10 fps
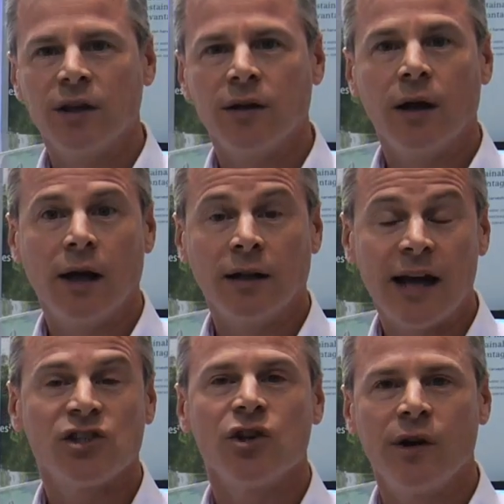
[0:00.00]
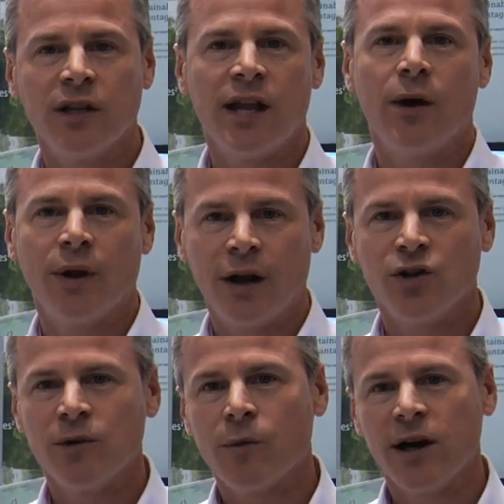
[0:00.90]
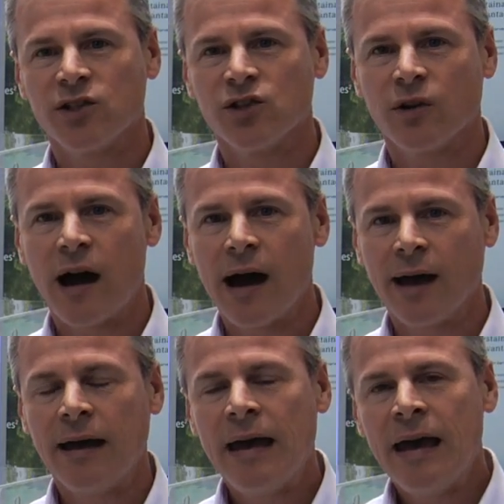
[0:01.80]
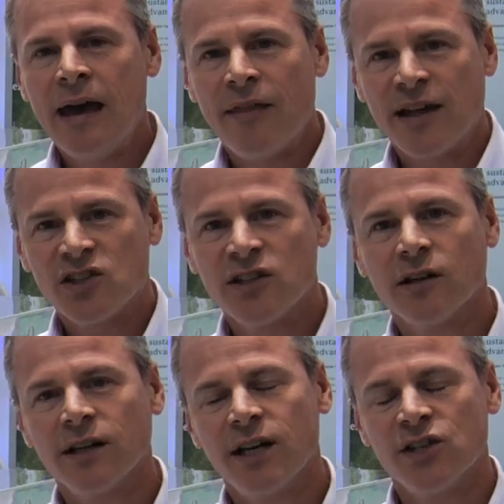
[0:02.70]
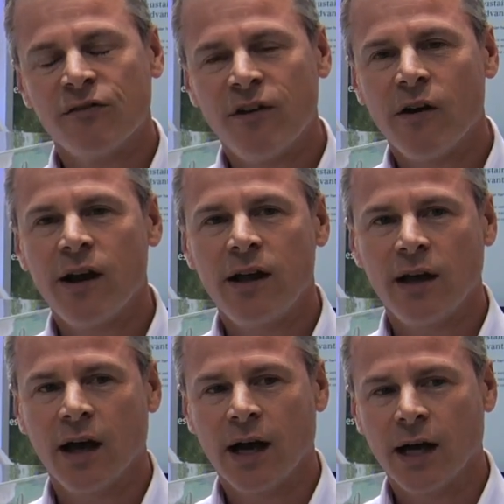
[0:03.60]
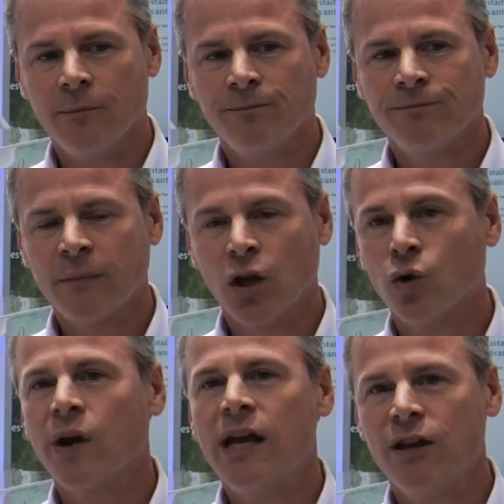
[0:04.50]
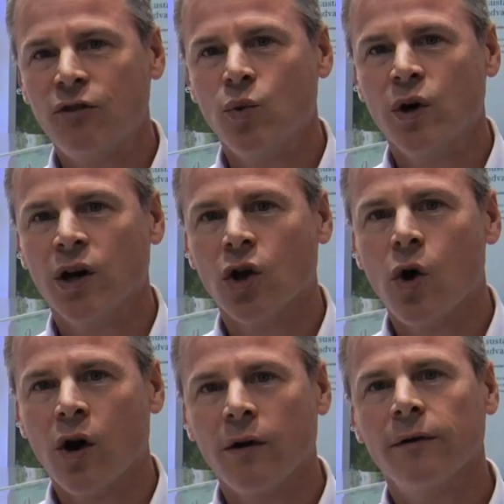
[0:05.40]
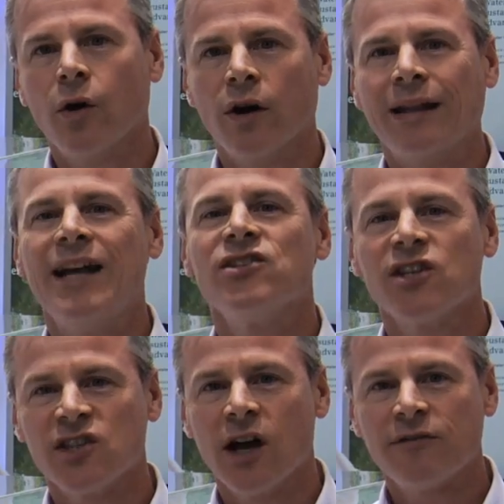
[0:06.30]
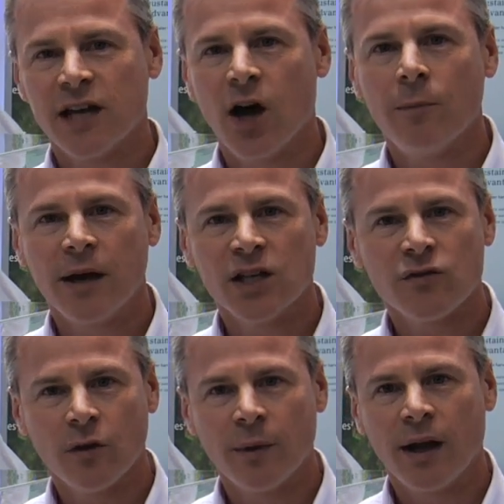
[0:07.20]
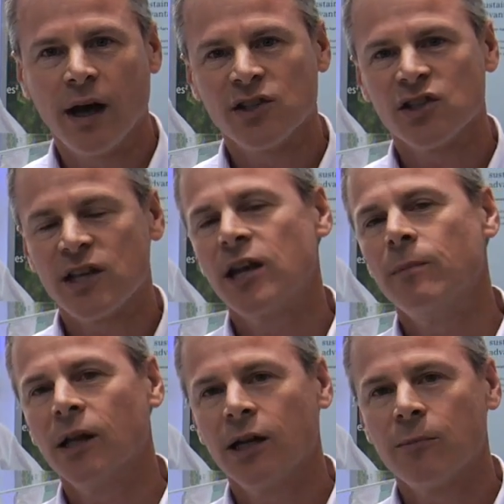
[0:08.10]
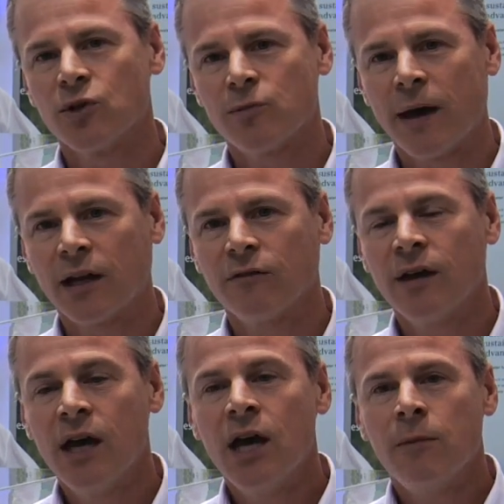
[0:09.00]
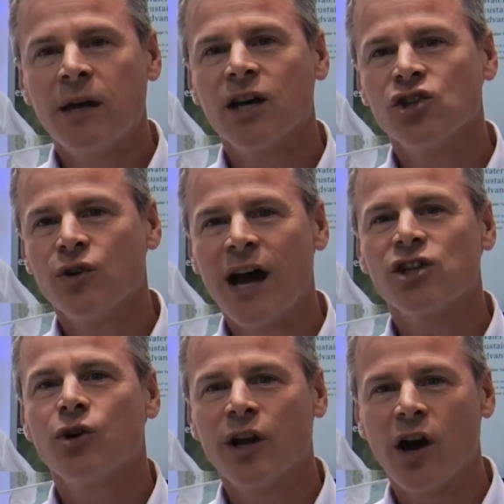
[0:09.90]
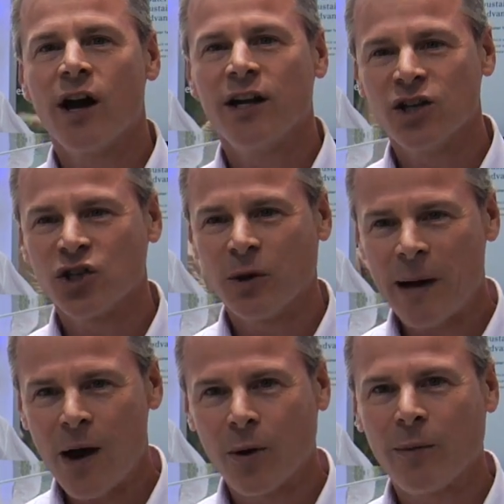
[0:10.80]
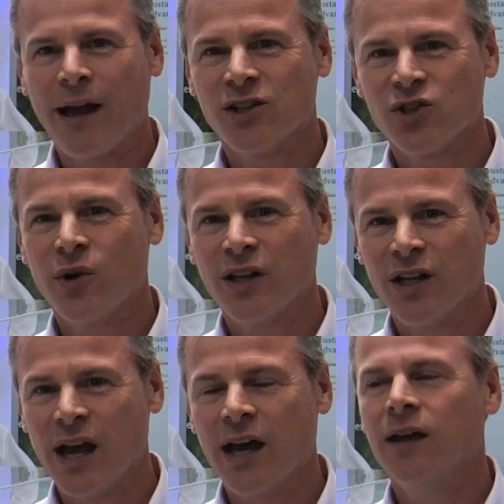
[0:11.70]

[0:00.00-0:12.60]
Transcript: the, uh, less during the day when energy prices are high. That still is very um, green, if you will, or, or lends itself to helping us from a, a sustainability perspective because you're not turning on additional power plants during the day.